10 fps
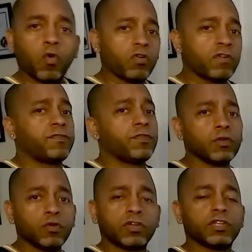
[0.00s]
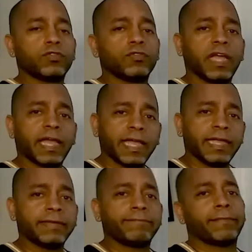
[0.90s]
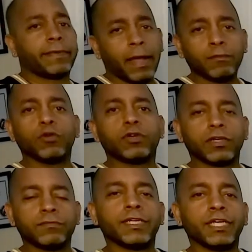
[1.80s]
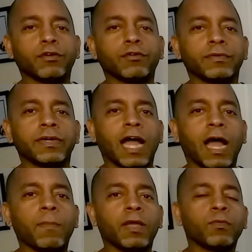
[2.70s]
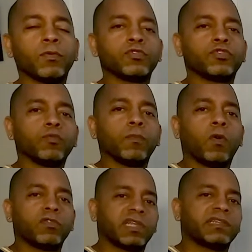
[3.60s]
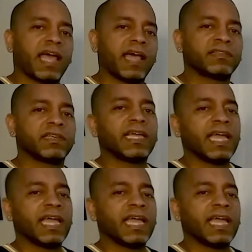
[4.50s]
Or if you're looking to get, hey, I'm looking, you know, I'm able to multitask,